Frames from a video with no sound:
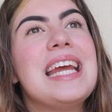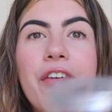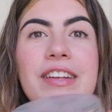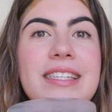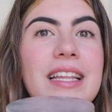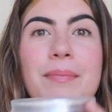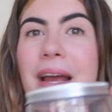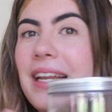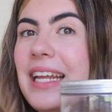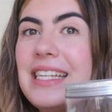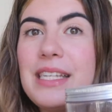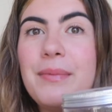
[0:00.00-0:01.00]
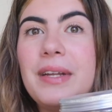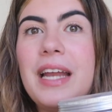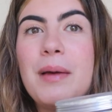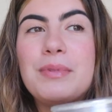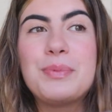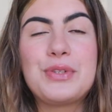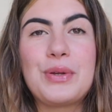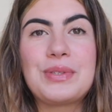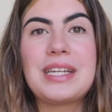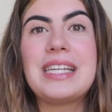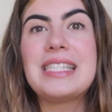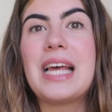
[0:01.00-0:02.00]
Obviously the magnesium in Epsom salts
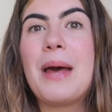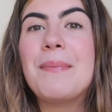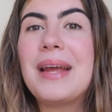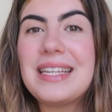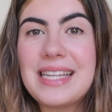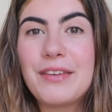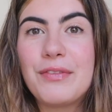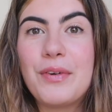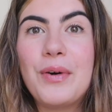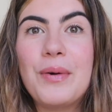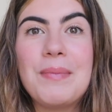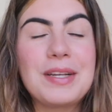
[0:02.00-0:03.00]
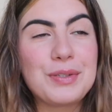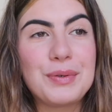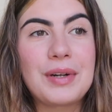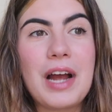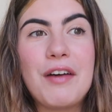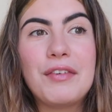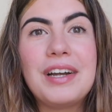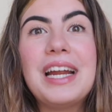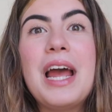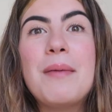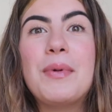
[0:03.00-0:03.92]
is amazing for muscle recovery,